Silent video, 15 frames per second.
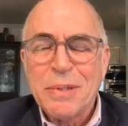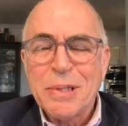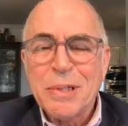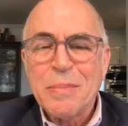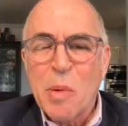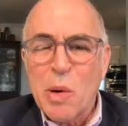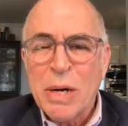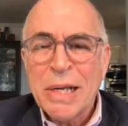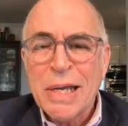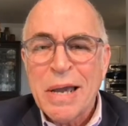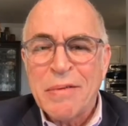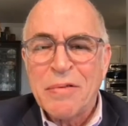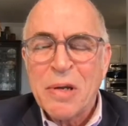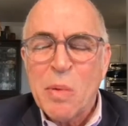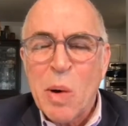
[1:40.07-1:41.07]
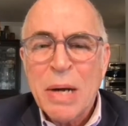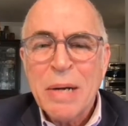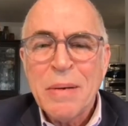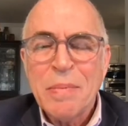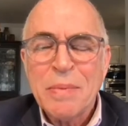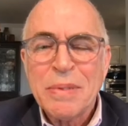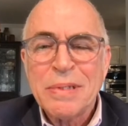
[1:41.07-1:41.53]
good morning,
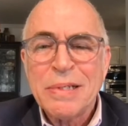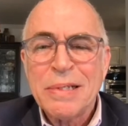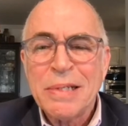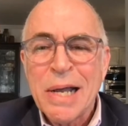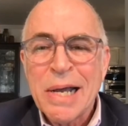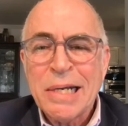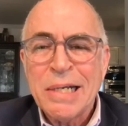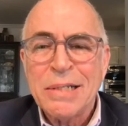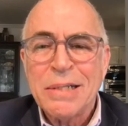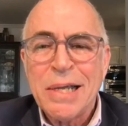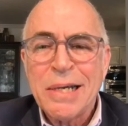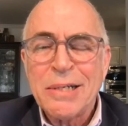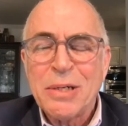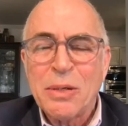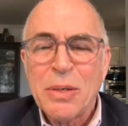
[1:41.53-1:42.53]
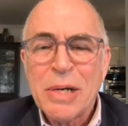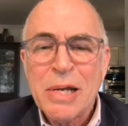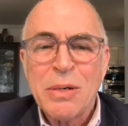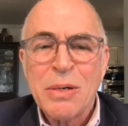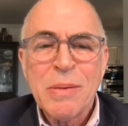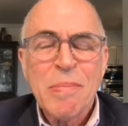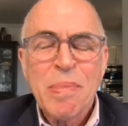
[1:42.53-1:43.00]
everyone. Delighted that you're
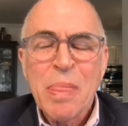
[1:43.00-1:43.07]
here.